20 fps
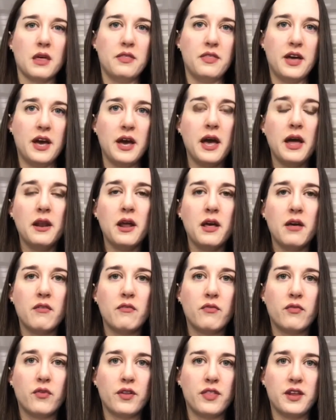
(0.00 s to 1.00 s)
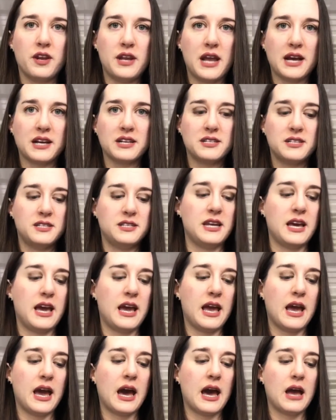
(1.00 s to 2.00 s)
Then for the next
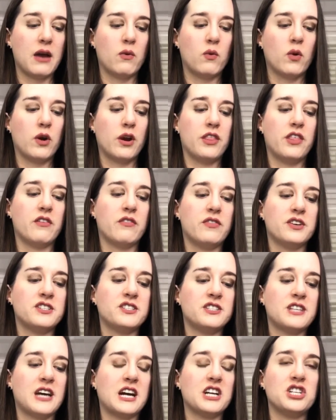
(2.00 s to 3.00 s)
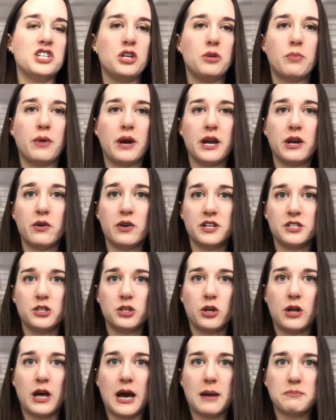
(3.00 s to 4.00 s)
day, I wore the Versace Bright
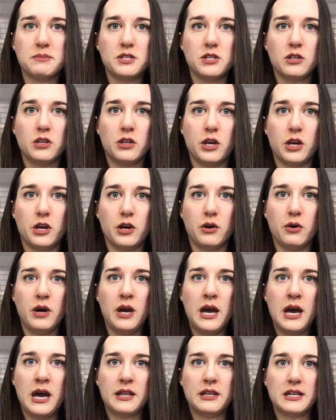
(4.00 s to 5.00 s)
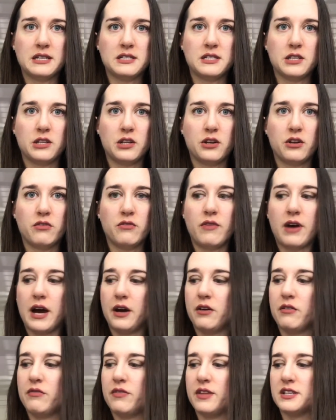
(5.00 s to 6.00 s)
Crystal Absolu. That's a little
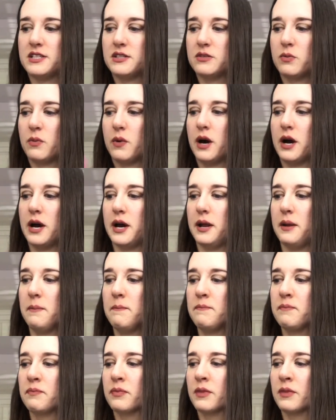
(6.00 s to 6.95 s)
vial of this one.